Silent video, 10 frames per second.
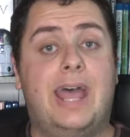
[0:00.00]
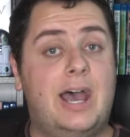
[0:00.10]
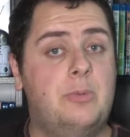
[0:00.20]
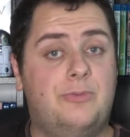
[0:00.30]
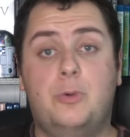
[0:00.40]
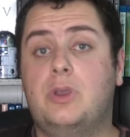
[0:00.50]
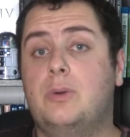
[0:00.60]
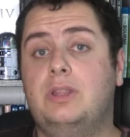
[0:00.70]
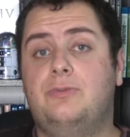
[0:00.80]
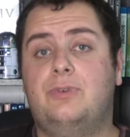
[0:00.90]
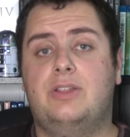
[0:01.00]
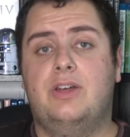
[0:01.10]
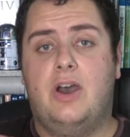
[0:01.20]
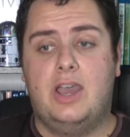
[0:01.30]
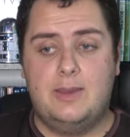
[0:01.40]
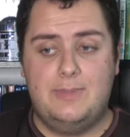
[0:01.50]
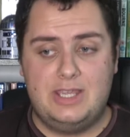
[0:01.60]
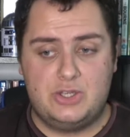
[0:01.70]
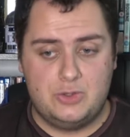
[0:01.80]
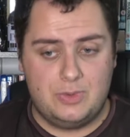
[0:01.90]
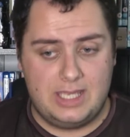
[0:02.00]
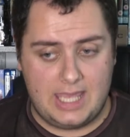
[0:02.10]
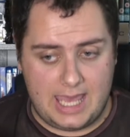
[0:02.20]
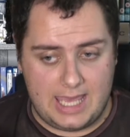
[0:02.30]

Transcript: before we go any further, I am issuing a